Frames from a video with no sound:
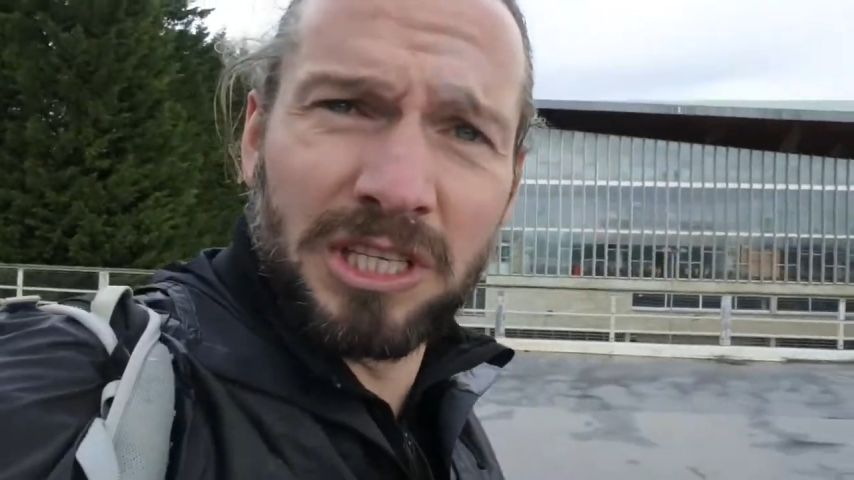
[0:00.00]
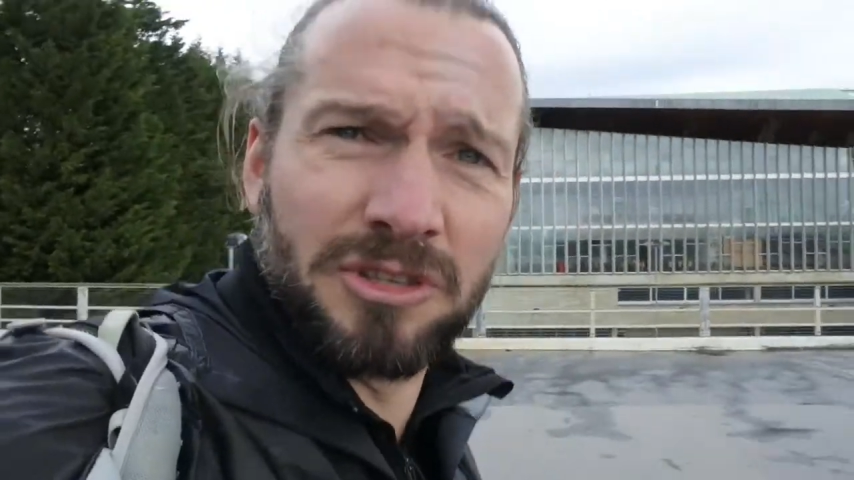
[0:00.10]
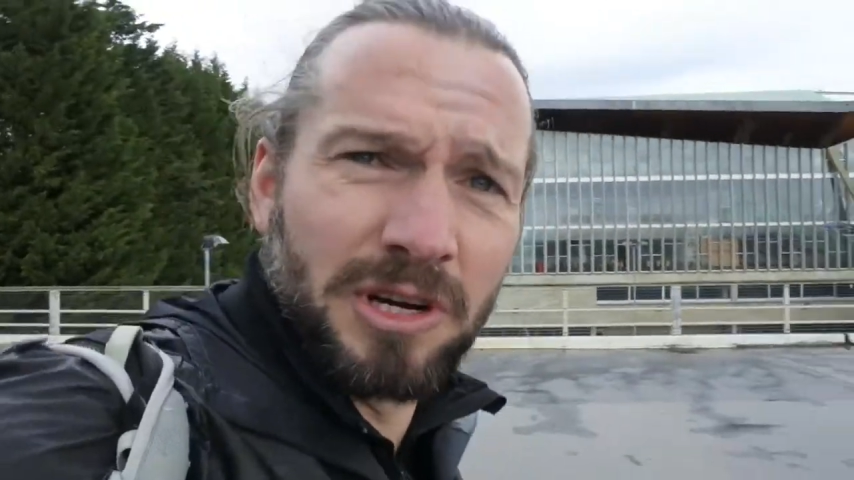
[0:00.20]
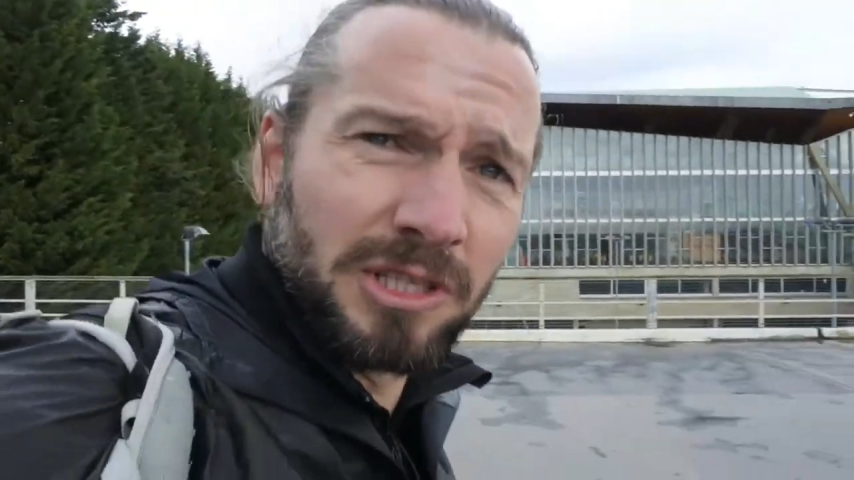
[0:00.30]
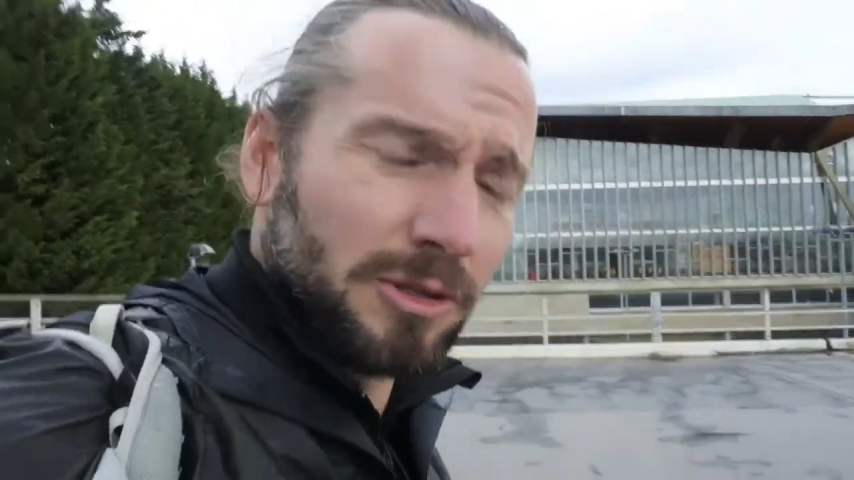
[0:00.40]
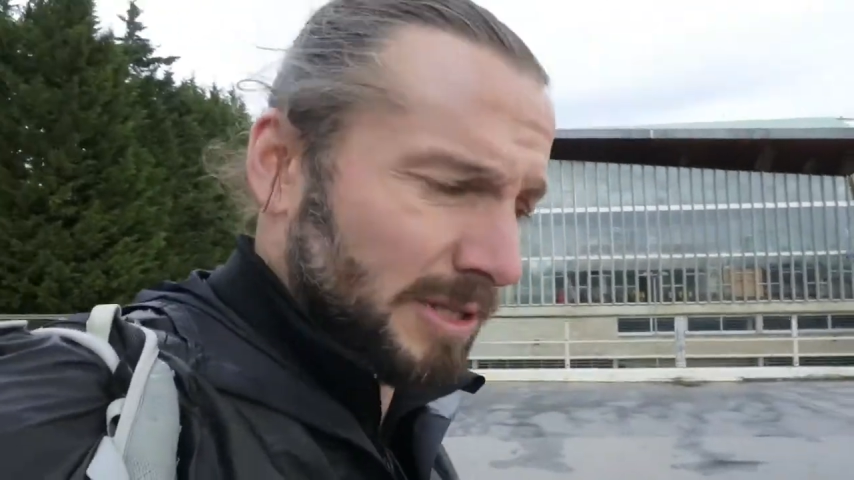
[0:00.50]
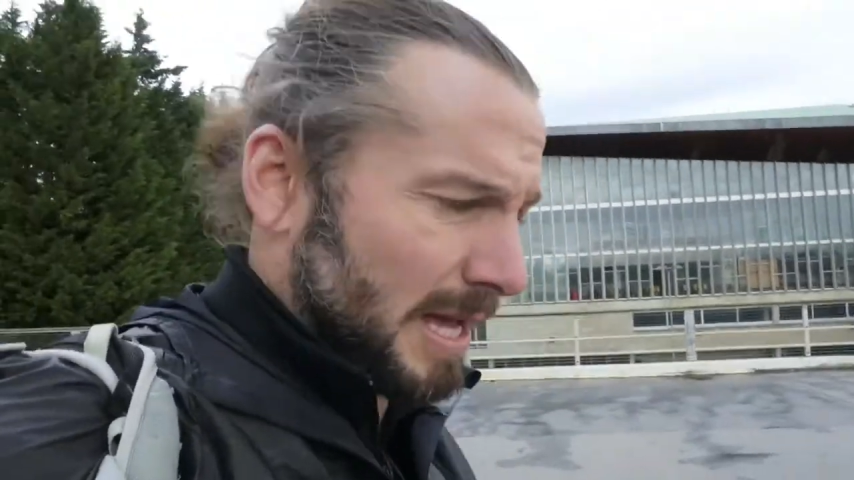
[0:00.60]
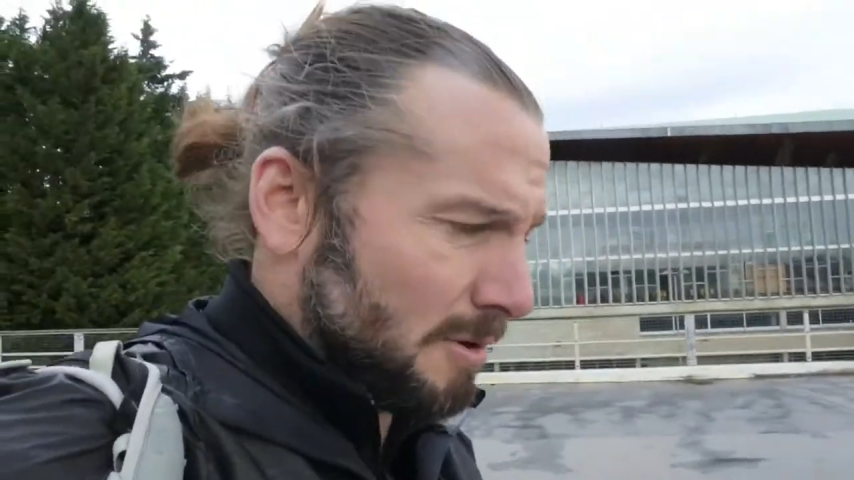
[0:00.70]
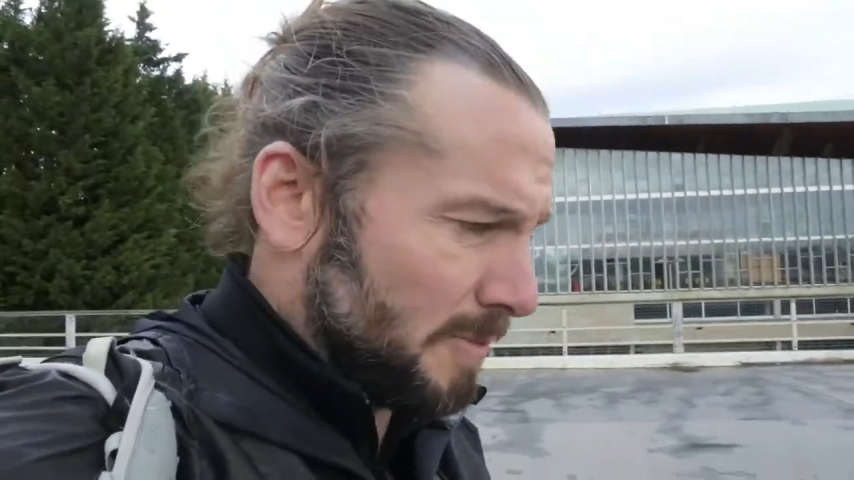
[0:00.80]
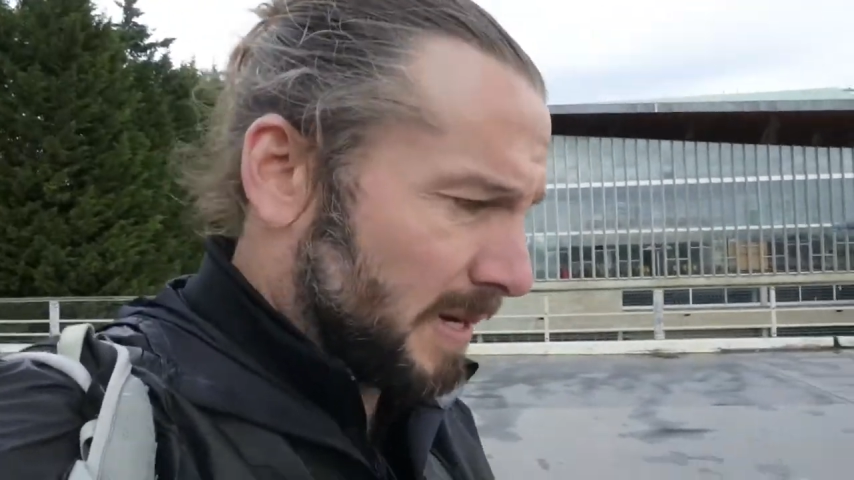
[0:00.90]
Easter eggs all
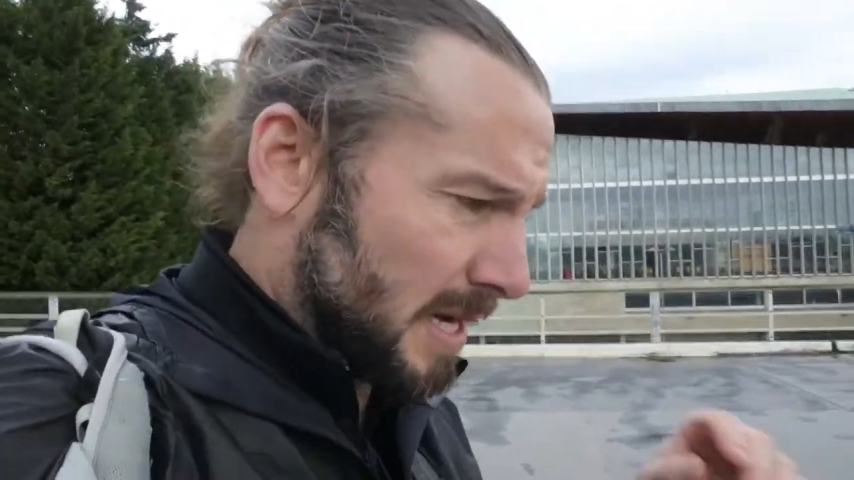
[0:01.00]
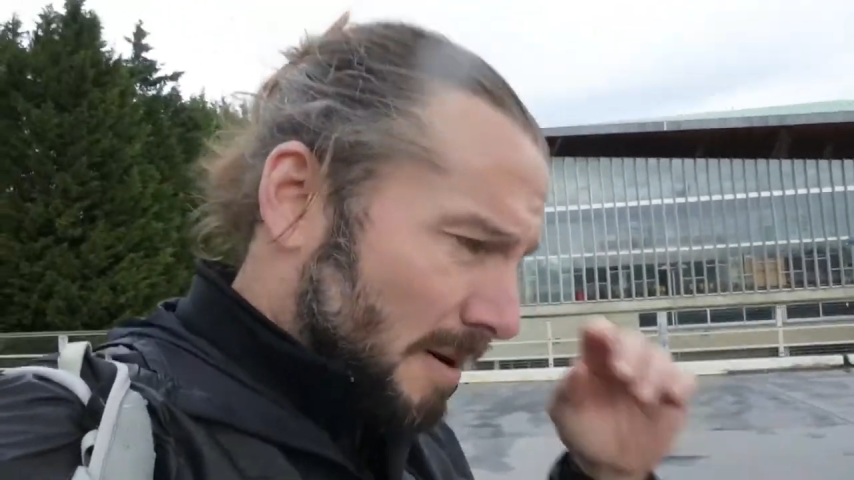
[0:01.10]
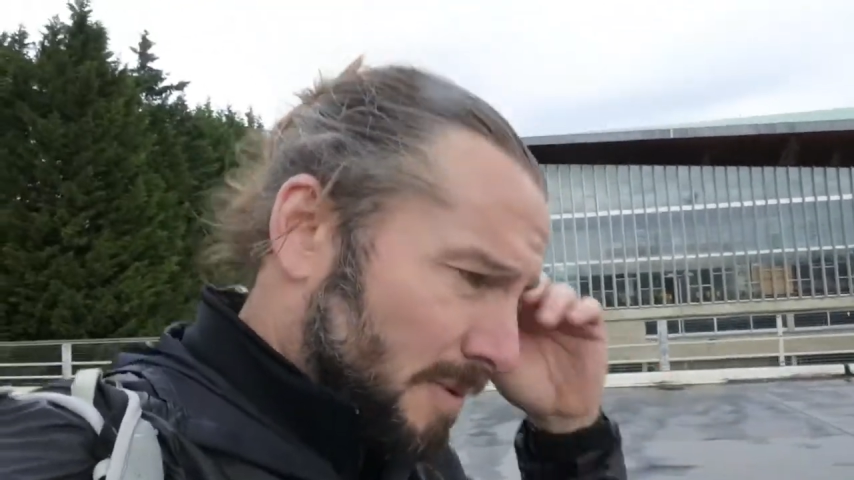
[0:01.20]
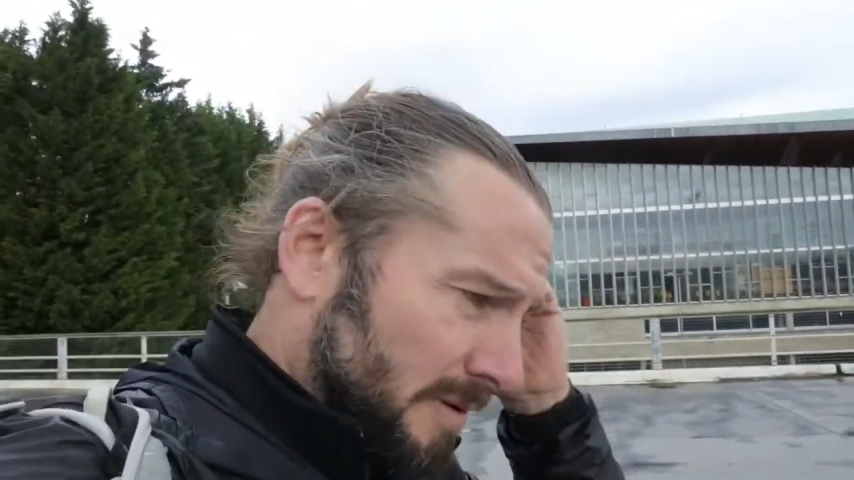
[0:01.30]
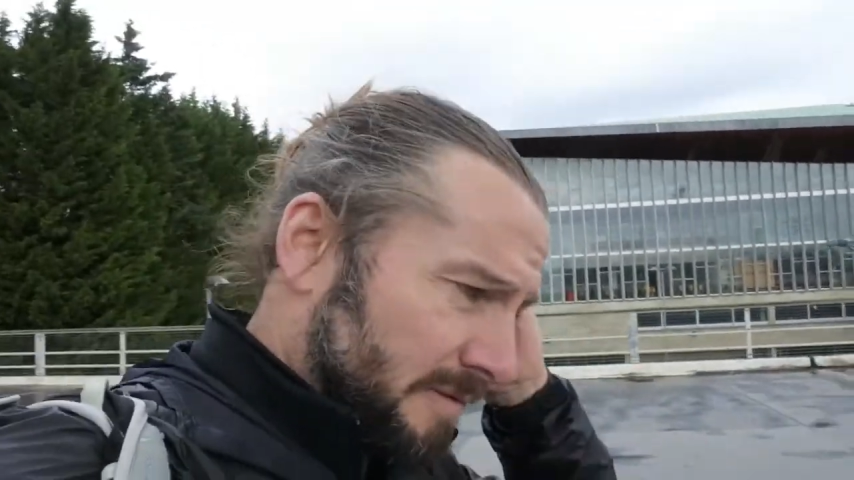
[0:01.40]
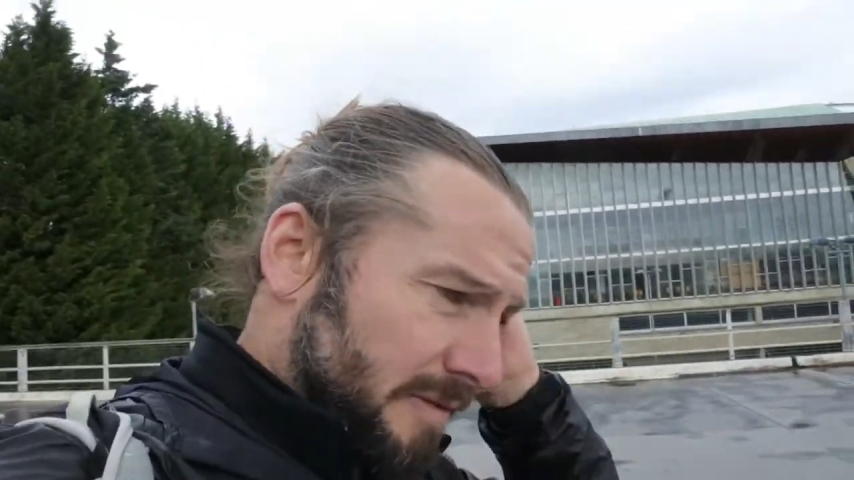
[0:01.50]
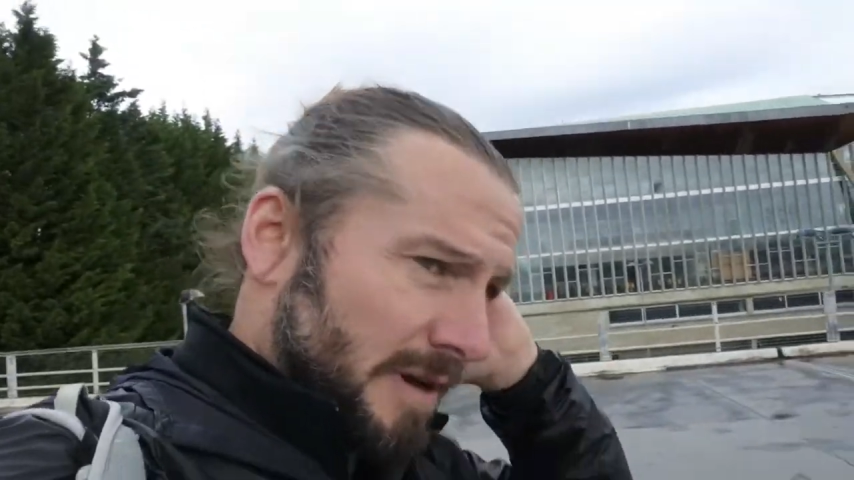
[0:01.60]
day, will be a couple of